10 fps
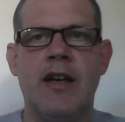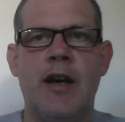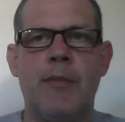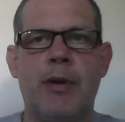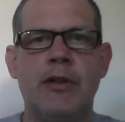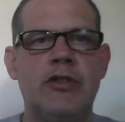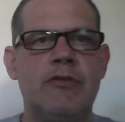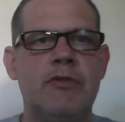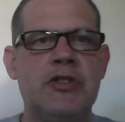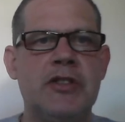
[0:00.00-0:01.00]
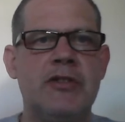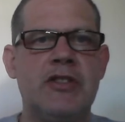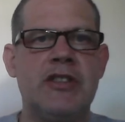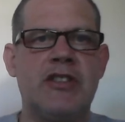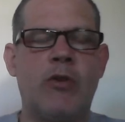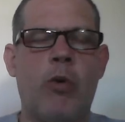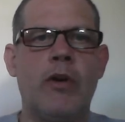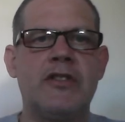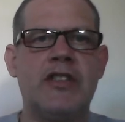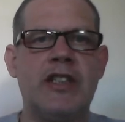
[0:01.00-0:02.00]
Pollution reduces the
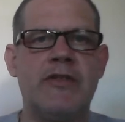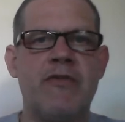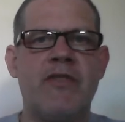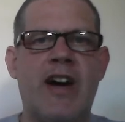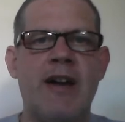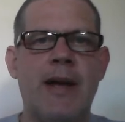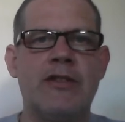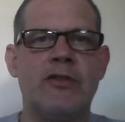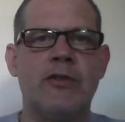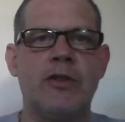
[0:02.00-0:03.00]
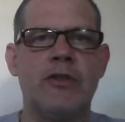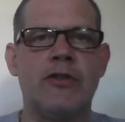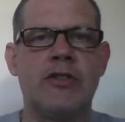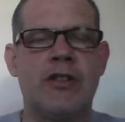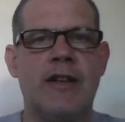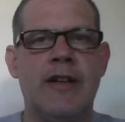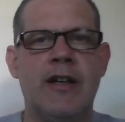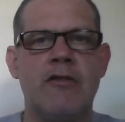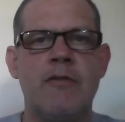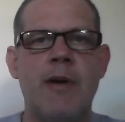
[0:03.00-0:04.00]
quality of environmental goods.
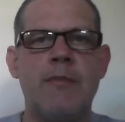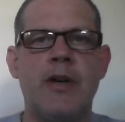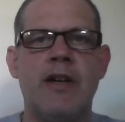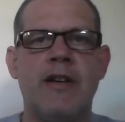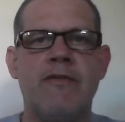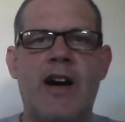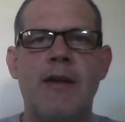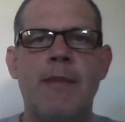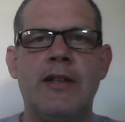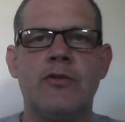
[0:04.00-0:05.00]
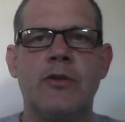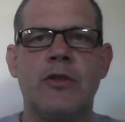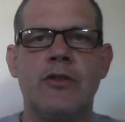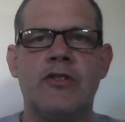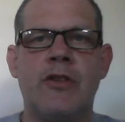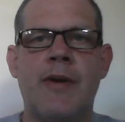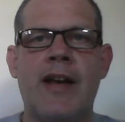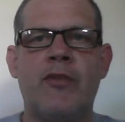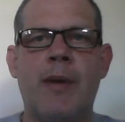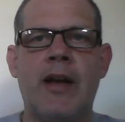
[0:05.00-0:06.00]
Remember, environmental goods are
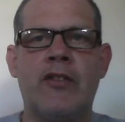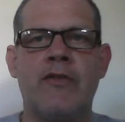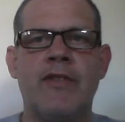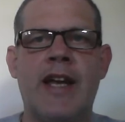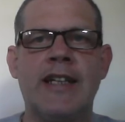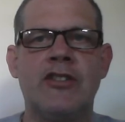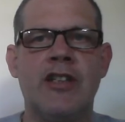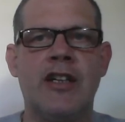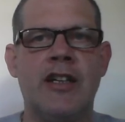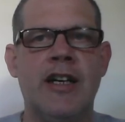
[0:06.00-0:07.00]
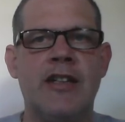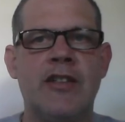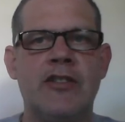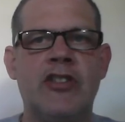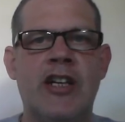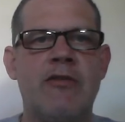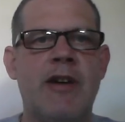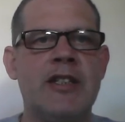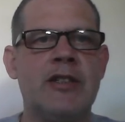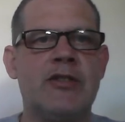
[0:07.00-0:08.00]
aspects of nature that
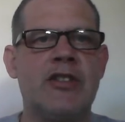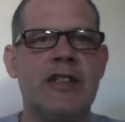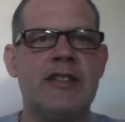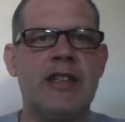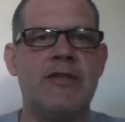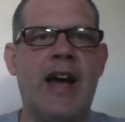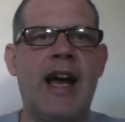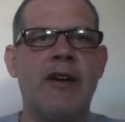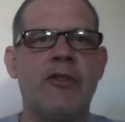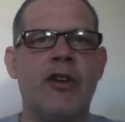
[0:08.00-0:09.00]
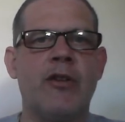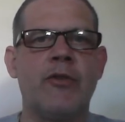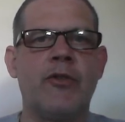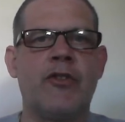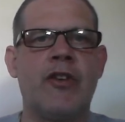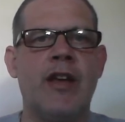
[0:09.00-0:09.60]
generate utility for households.